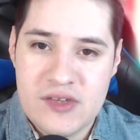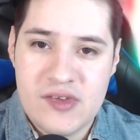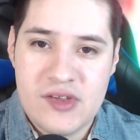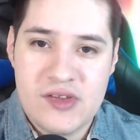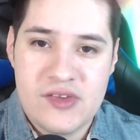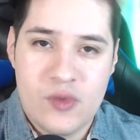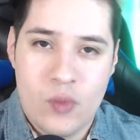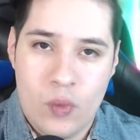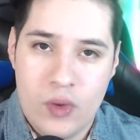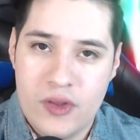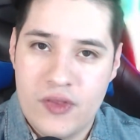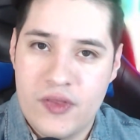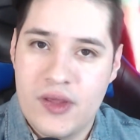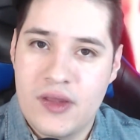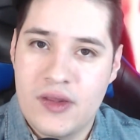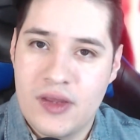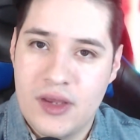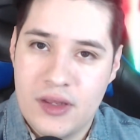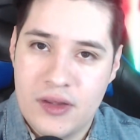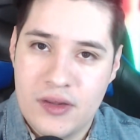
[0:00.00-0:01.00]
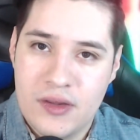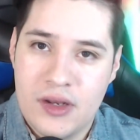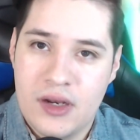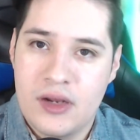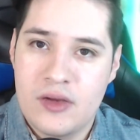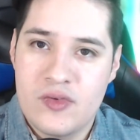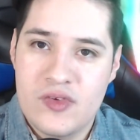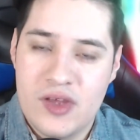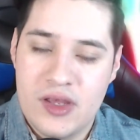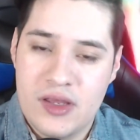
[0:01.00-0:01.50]
that's the one thing that I
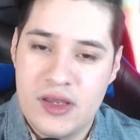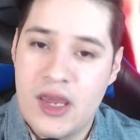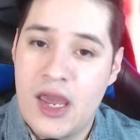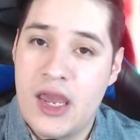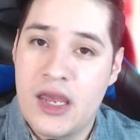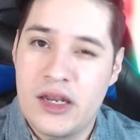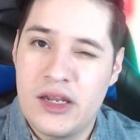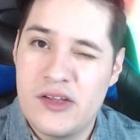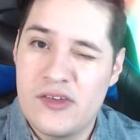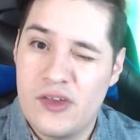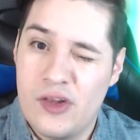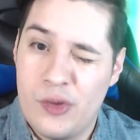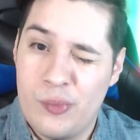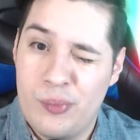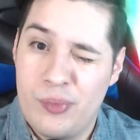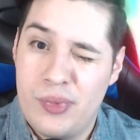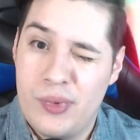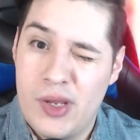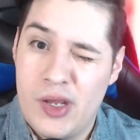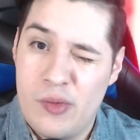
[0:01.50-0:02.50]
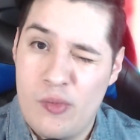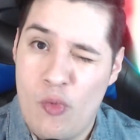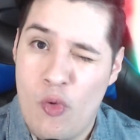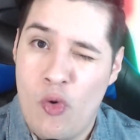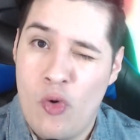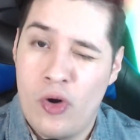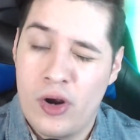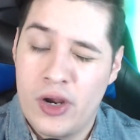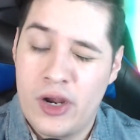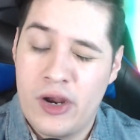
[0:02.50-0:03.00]
say Yang needs a little bit
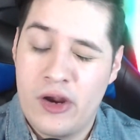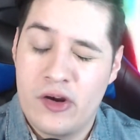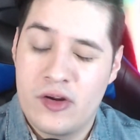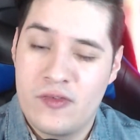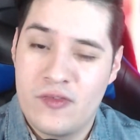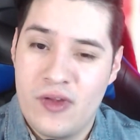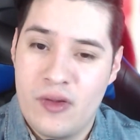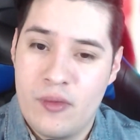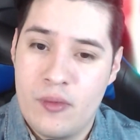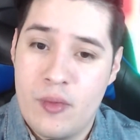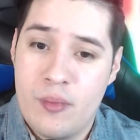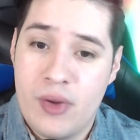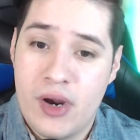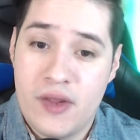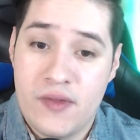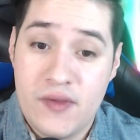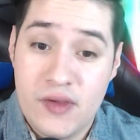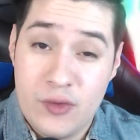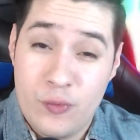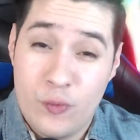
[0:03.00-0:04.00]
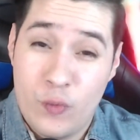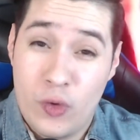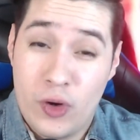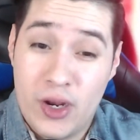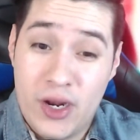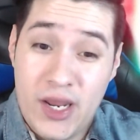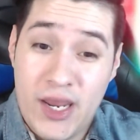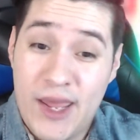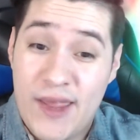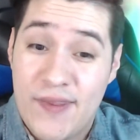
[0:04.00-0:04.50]
more character development, but I think we're
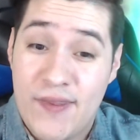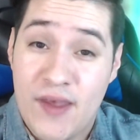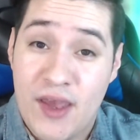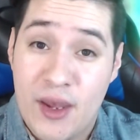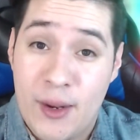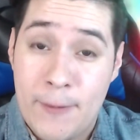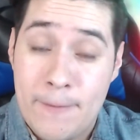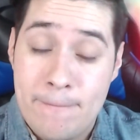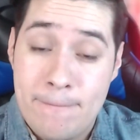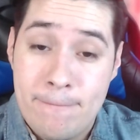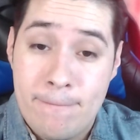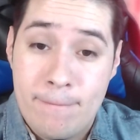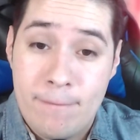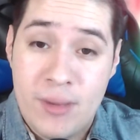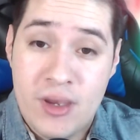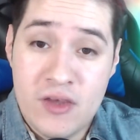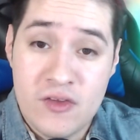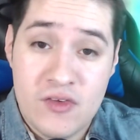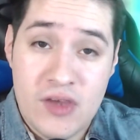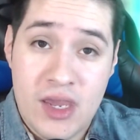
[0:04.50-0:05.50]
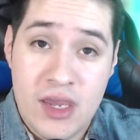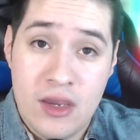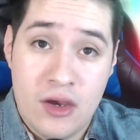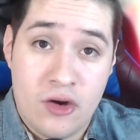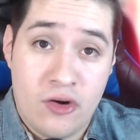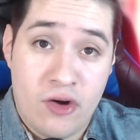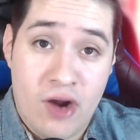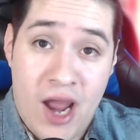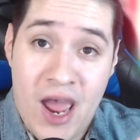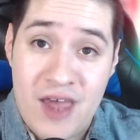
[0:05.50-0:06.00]
gonna get that because Yang got
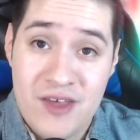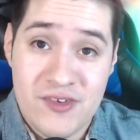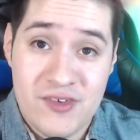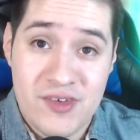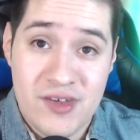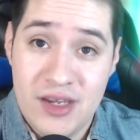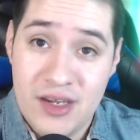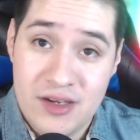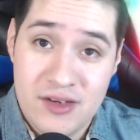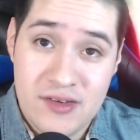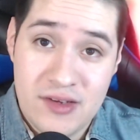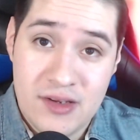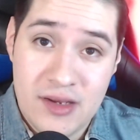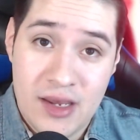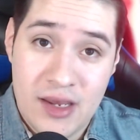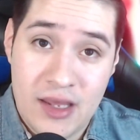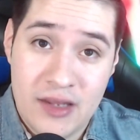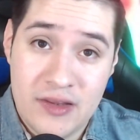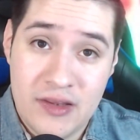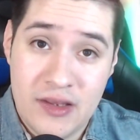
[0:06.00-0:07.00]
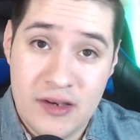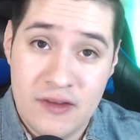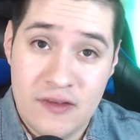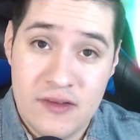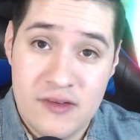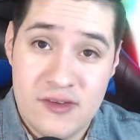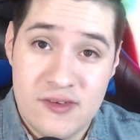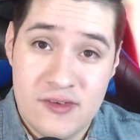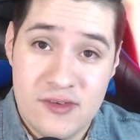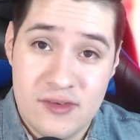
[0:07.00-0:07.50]
her ass kicked at the end of
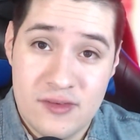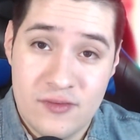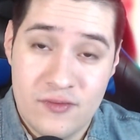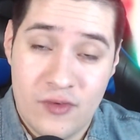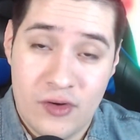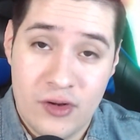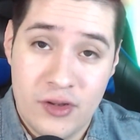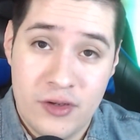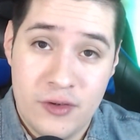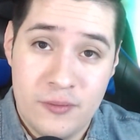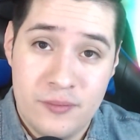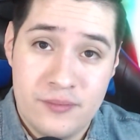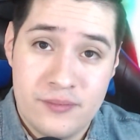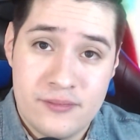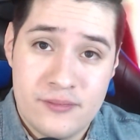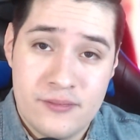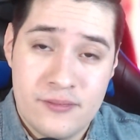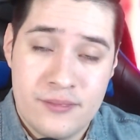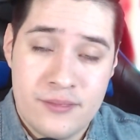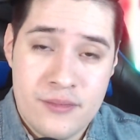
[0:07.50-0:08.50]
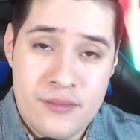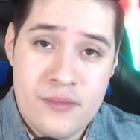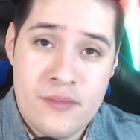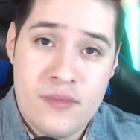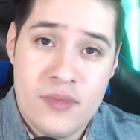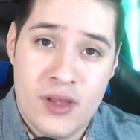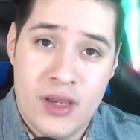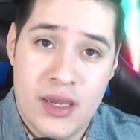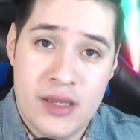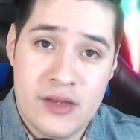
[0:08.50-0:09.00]
this volume,
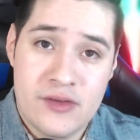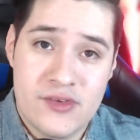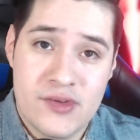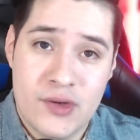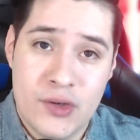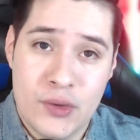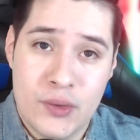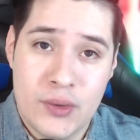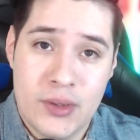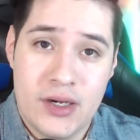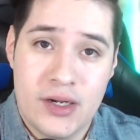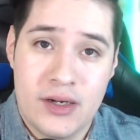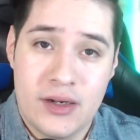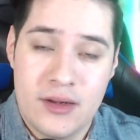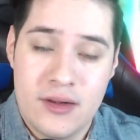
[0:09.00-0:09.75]
and so